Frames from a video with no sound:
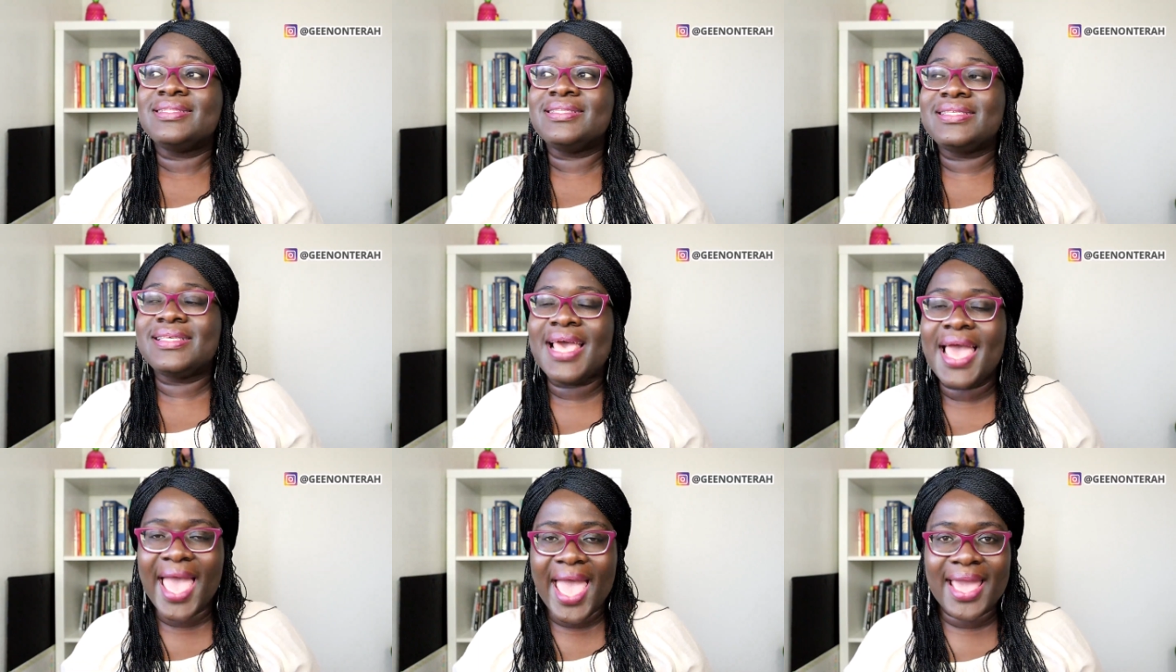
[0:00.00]

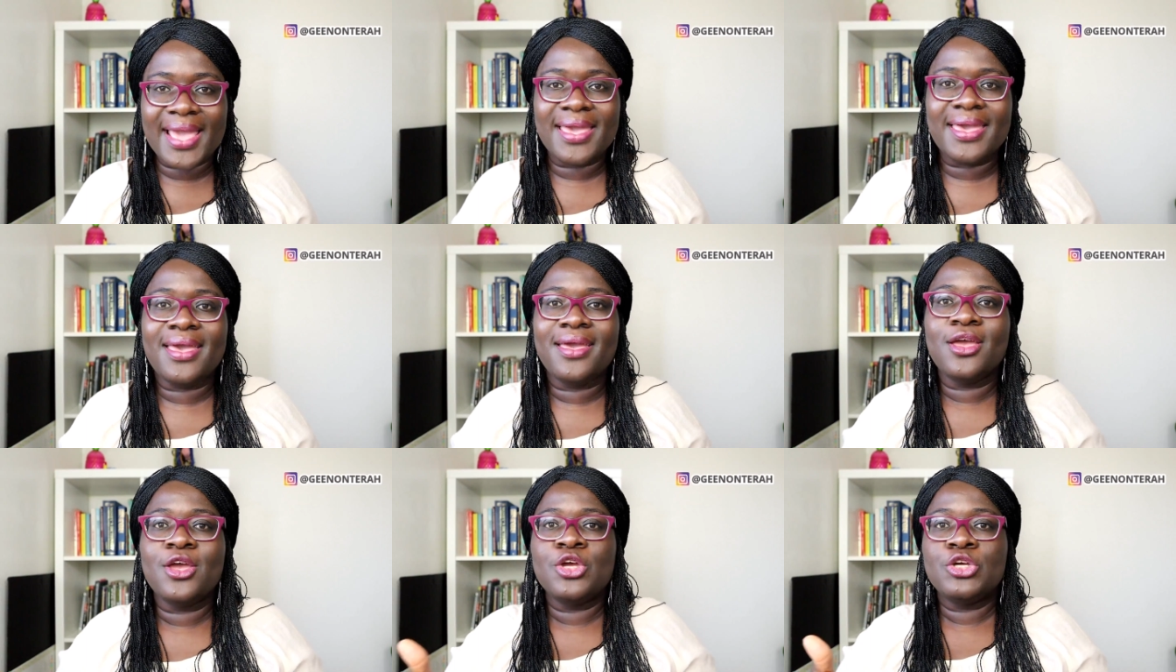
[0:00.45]

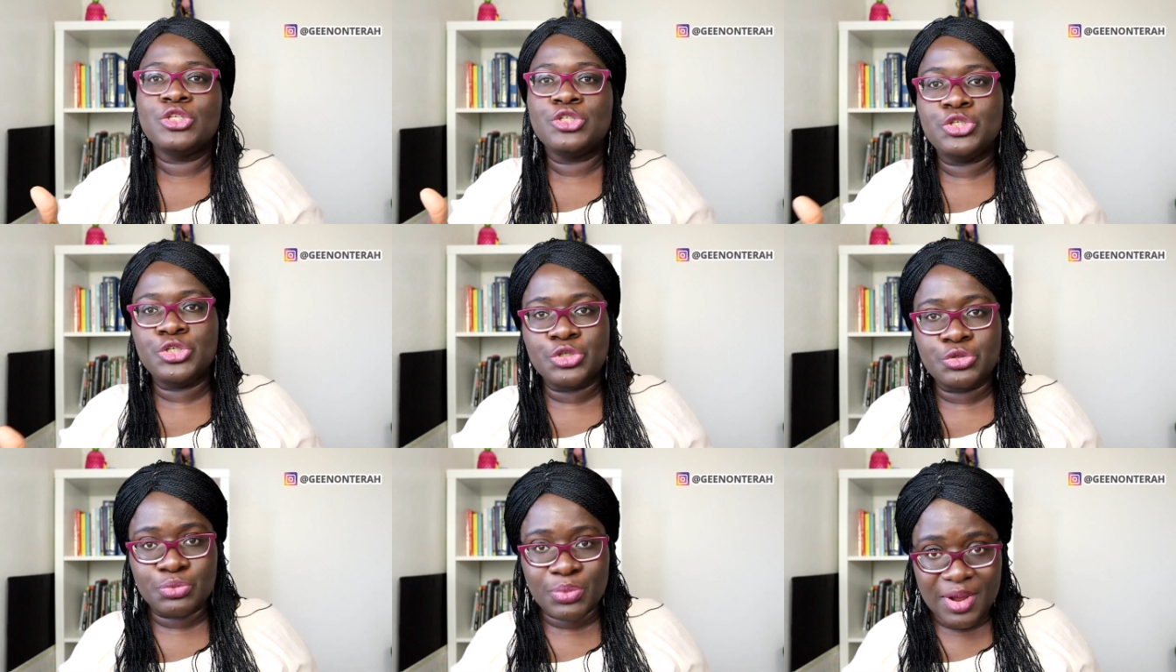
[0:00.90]

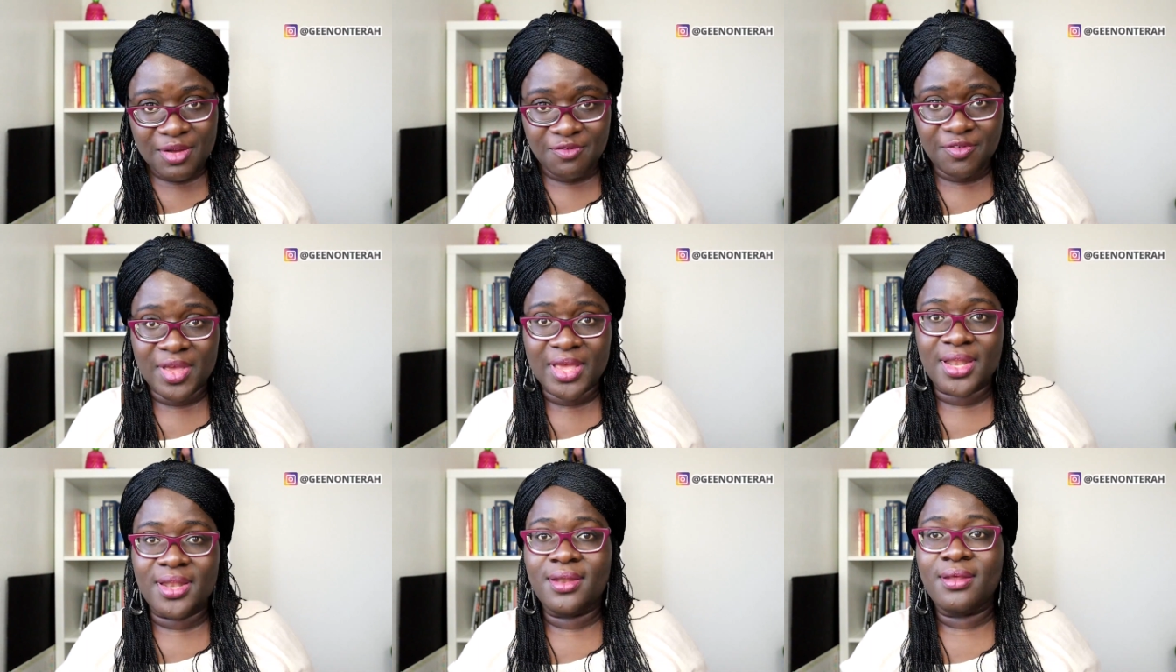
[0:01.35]

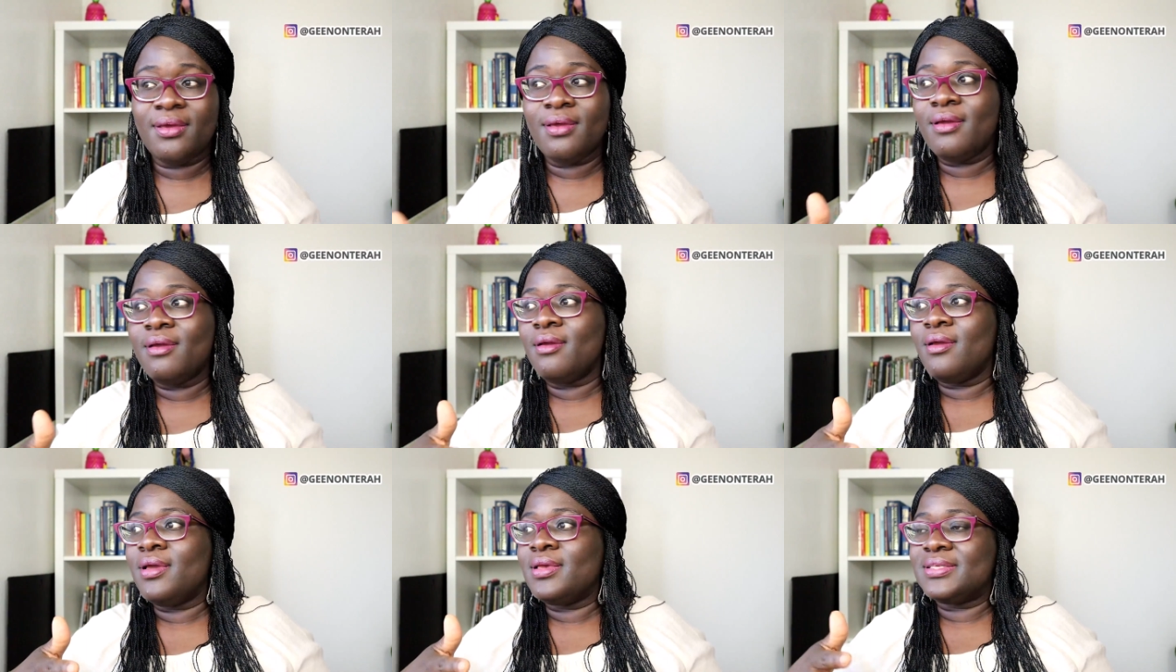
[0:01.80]
tech-driven
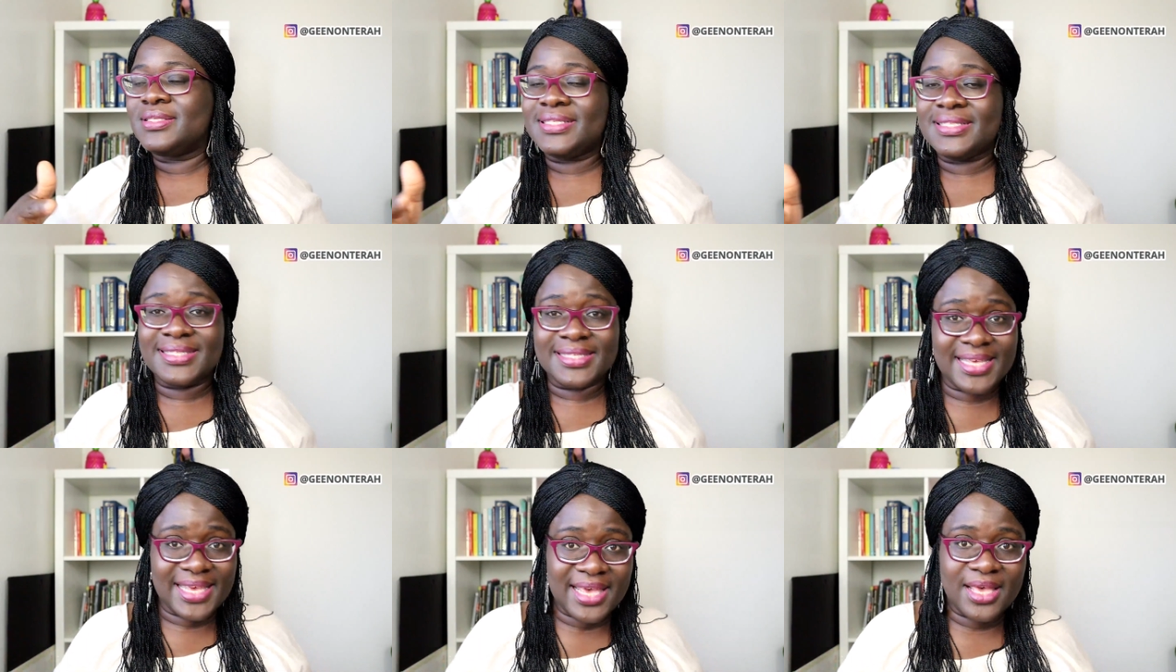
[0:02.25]

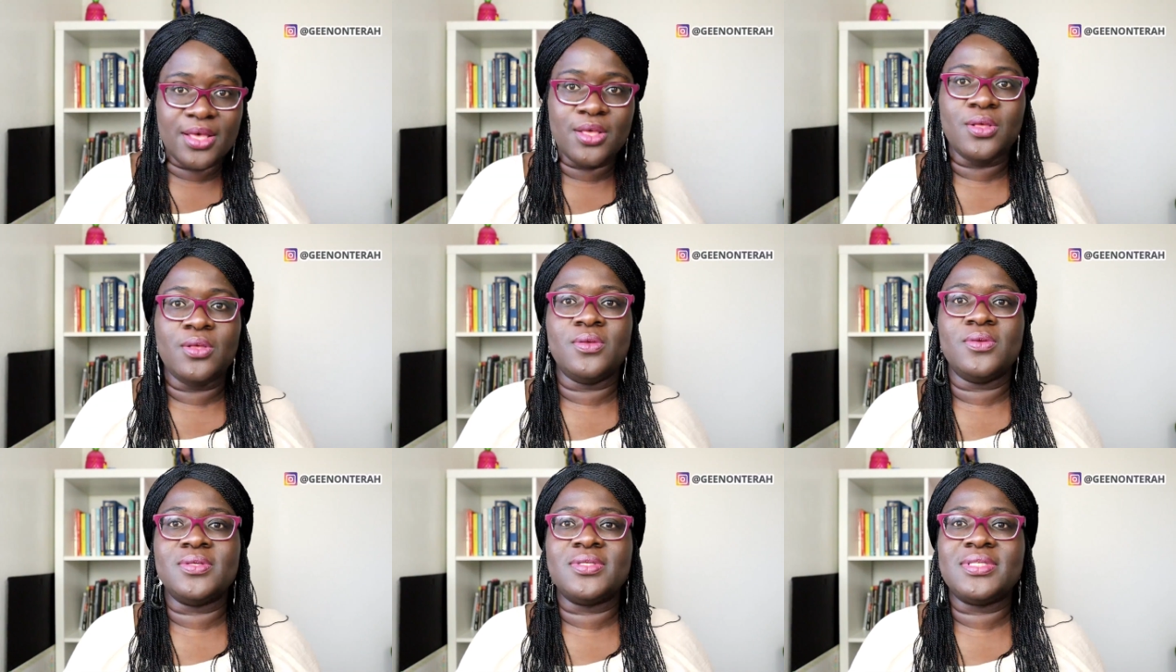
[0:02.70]

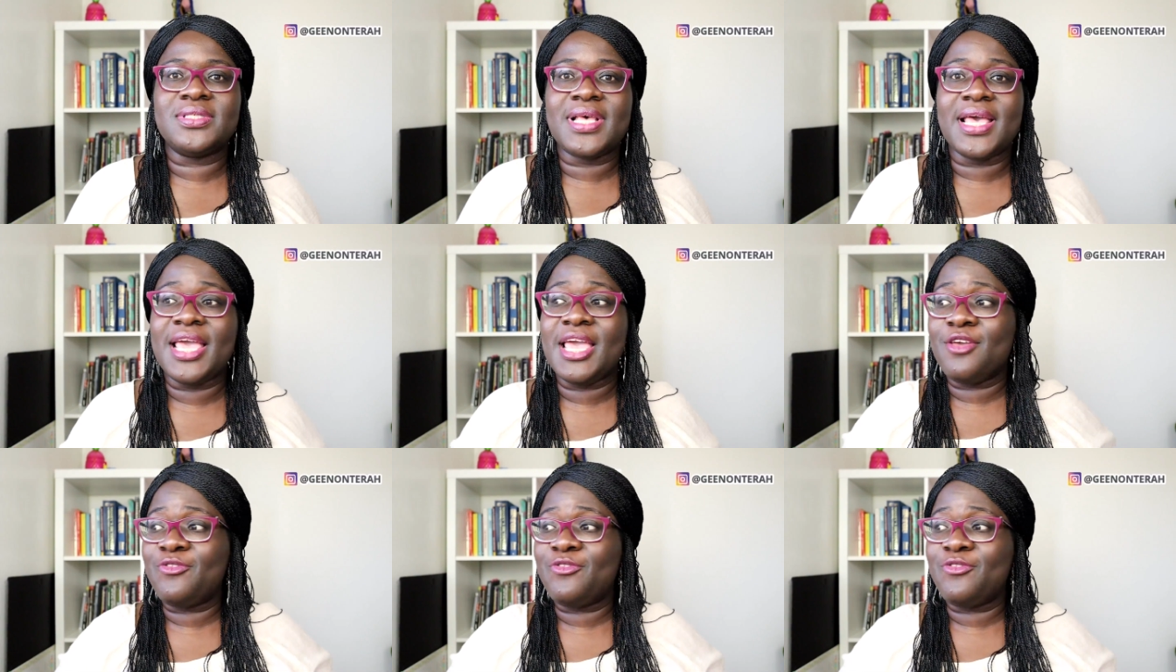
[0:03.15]
skills,